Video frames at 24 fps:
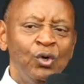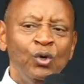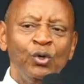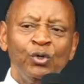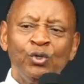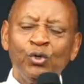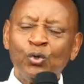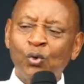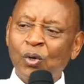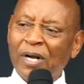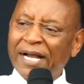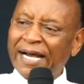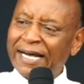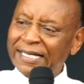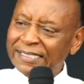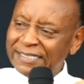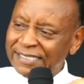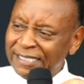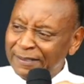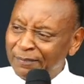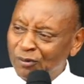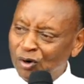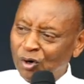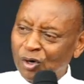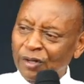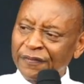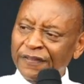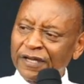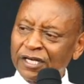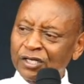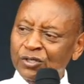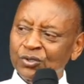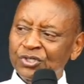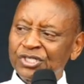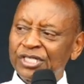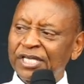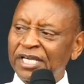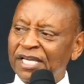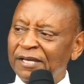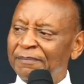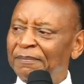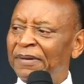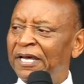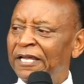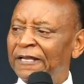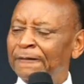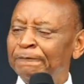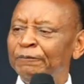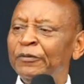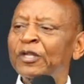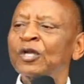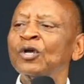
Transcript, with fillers: You curse them all and then you say amen.